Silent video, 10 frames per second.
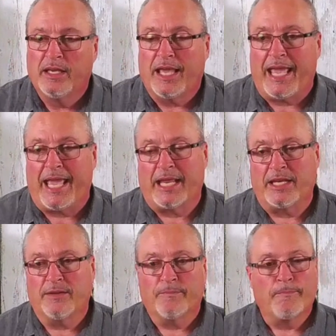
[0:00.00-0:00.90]

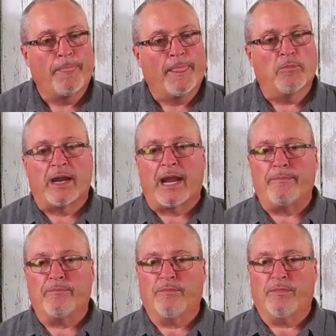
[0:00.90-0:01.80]
And
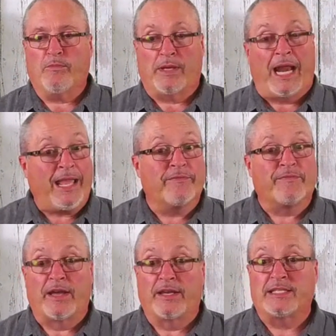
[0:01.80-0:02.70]
what I have
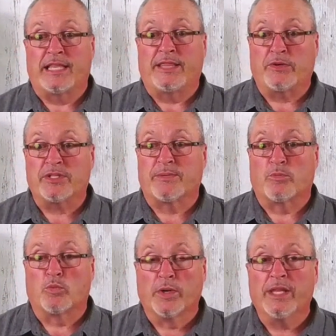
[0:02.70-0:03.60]
found is that there are
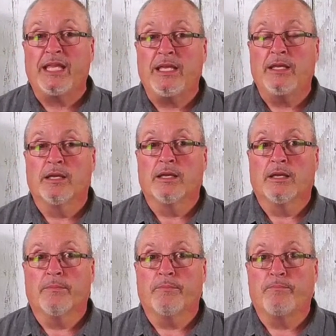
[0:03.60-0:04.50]
some really
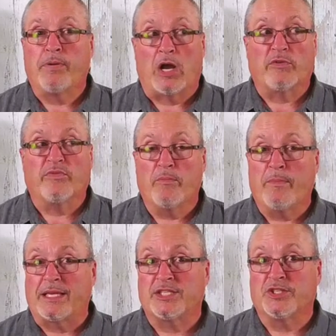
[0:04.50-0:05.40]
powerful
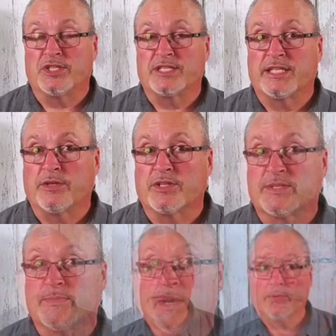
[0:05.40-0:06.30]
messages in those
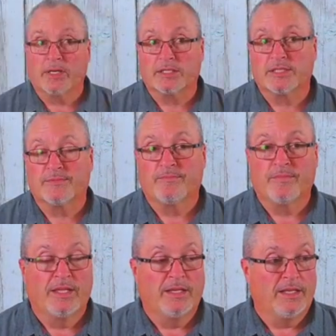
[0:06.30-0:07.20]
small books.
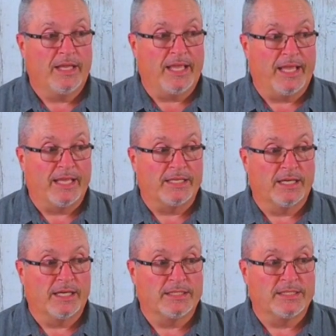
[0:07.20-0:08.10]

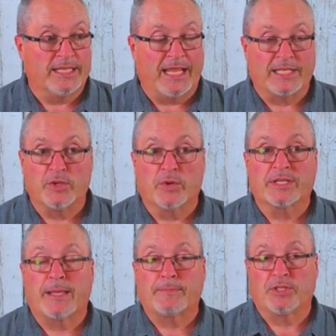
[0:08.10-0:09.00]
And today is no
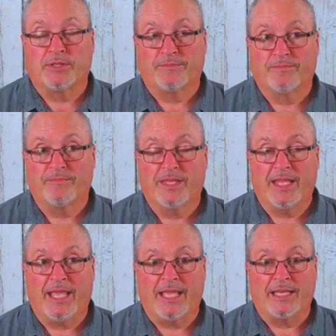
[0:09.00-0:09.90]
exception.
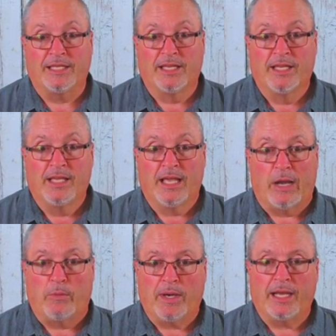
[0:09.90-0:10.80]
And
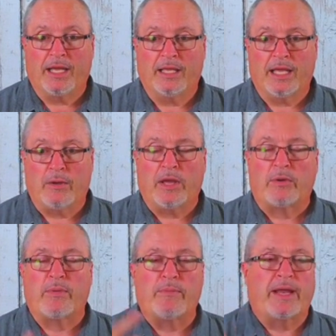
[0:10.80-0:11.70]
I want to
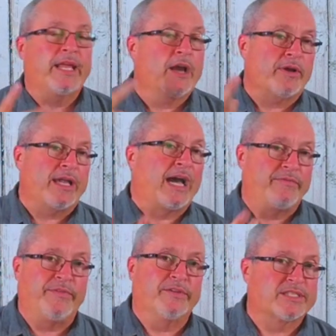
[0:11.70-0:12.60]
remind you how God
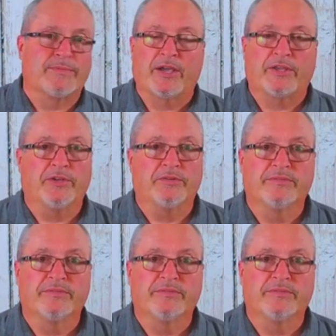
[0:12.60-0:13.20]
feels about you.